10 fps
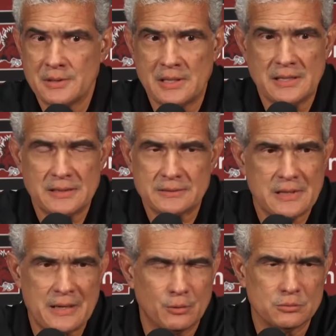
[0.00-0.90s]

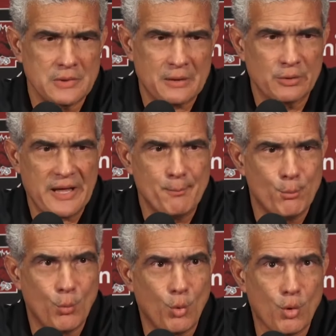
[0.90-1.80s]
I don't get
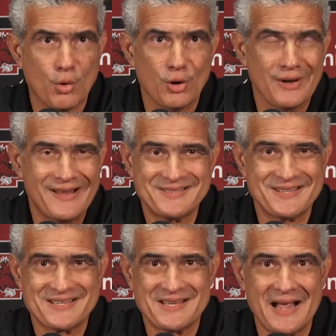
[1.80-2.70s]
more or less
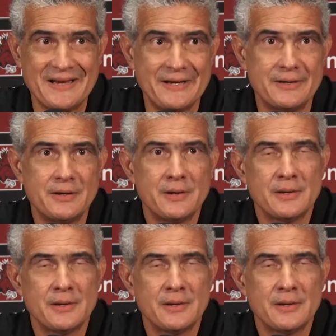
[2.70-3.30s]
excited.